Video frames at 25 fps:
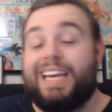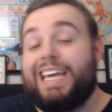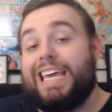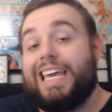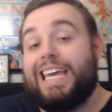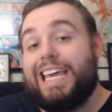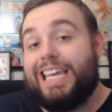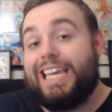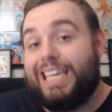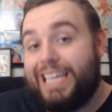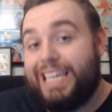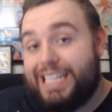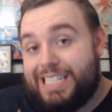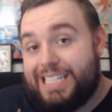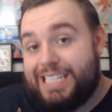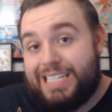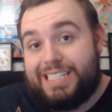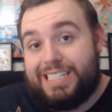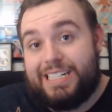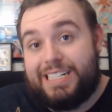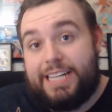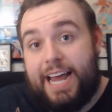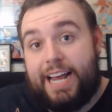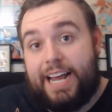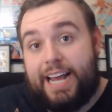he gets
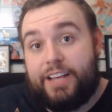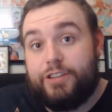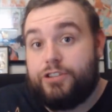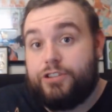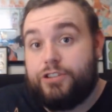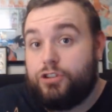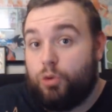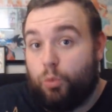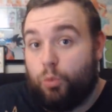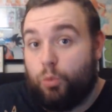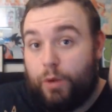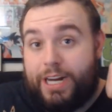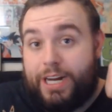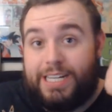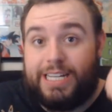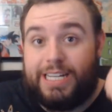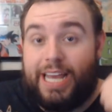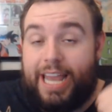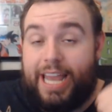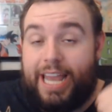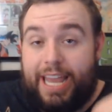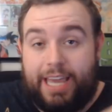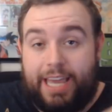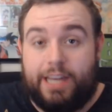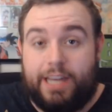his attack straight to
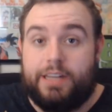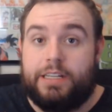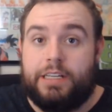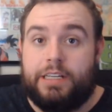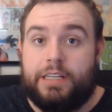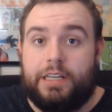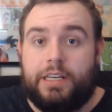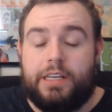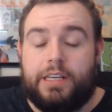hand.